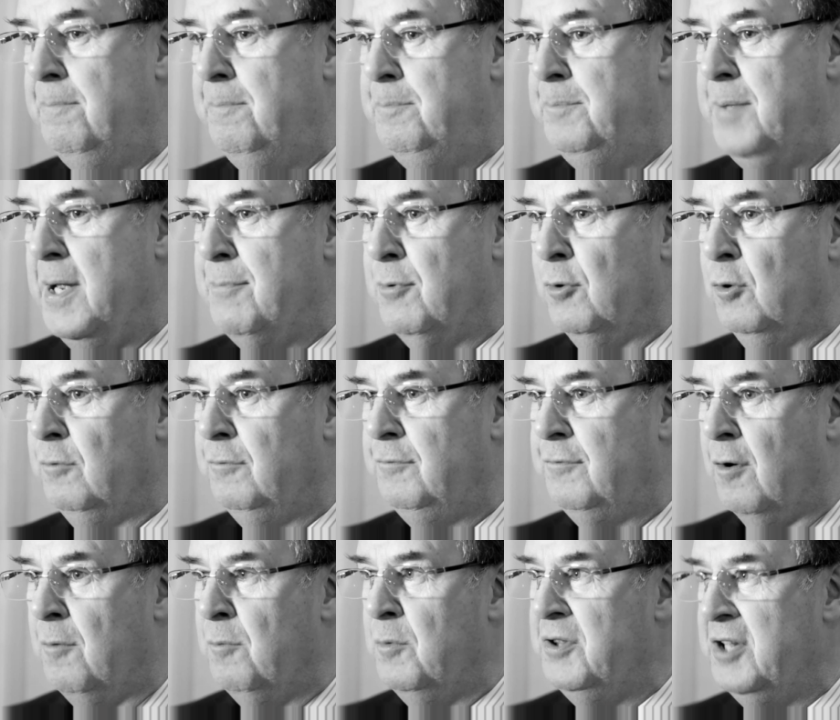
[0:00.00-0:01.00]
people
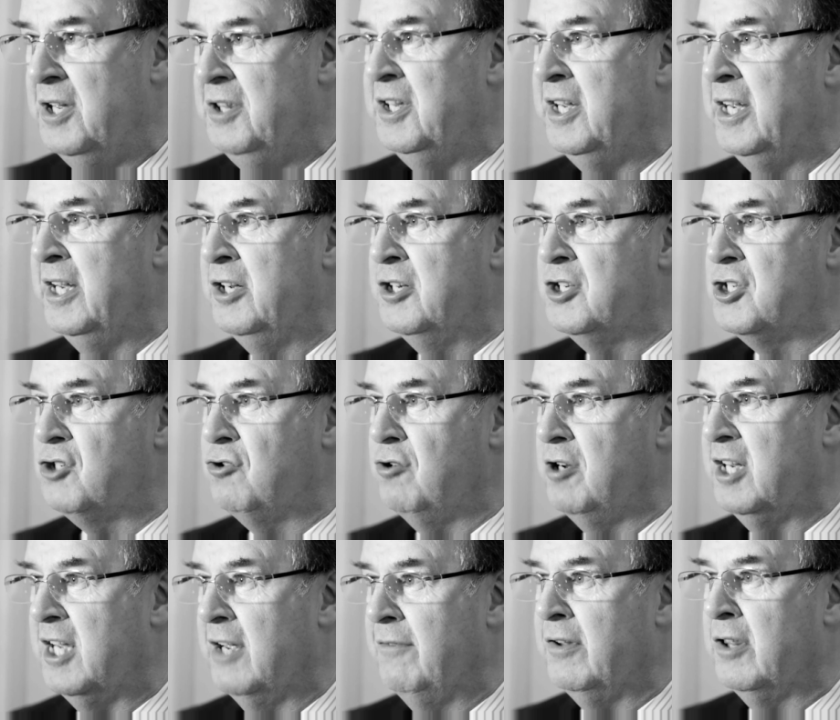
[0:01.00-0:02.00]
from within the industry
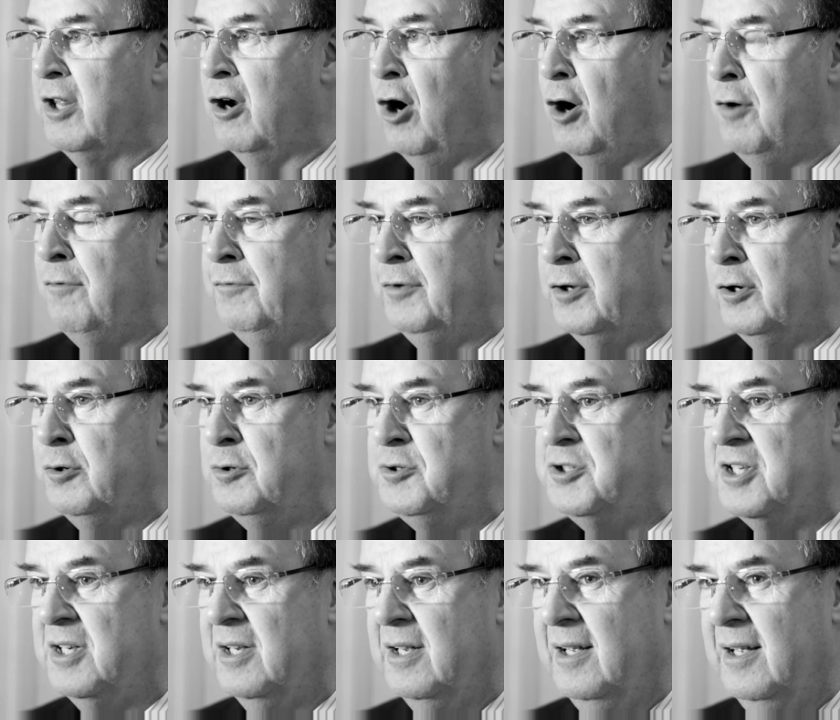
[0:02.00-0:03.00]
giving their own views.
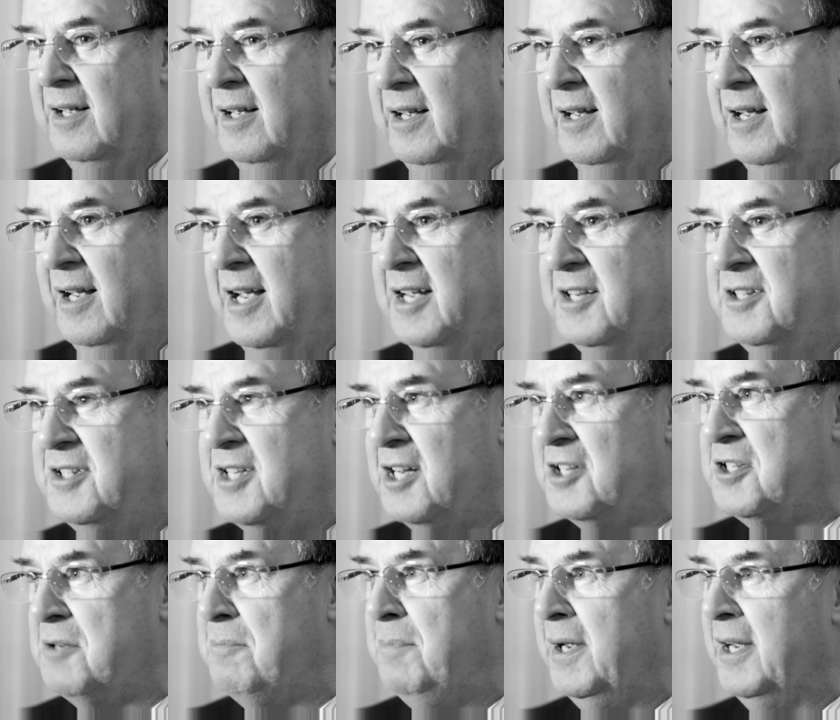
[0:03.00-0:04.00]
It does
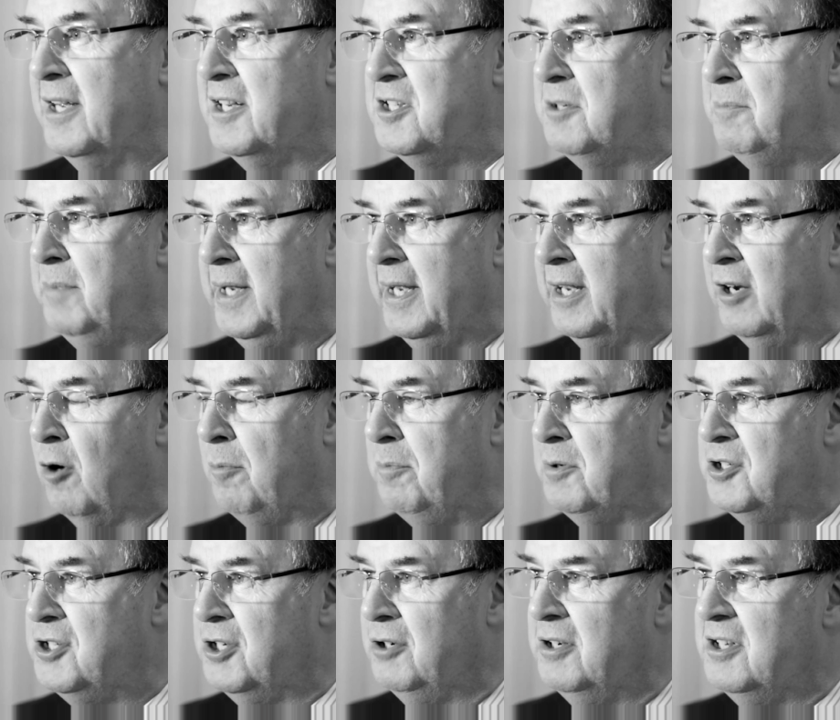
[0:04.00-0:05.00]
appear to be an
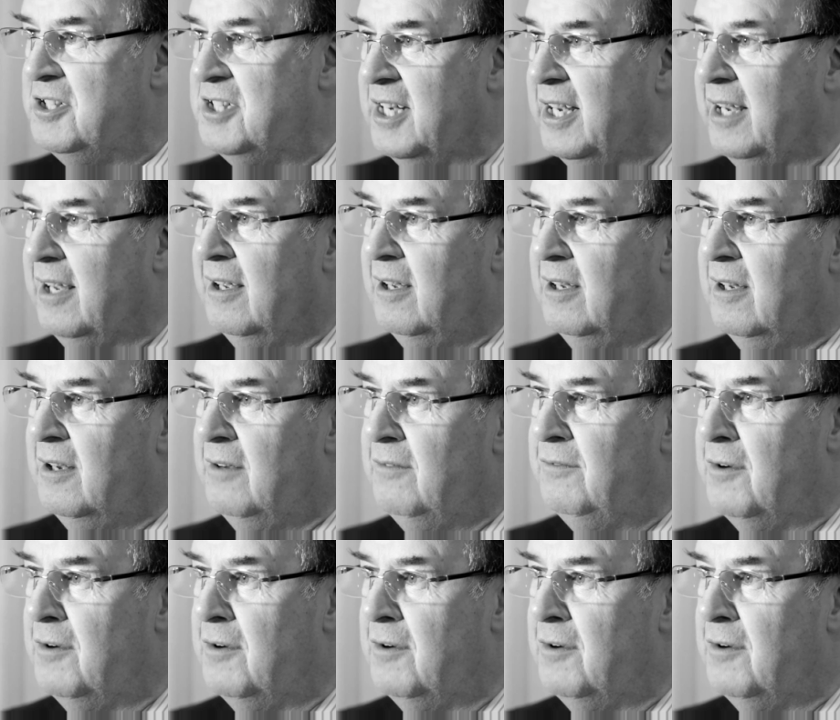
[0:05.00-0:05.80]
opportunity for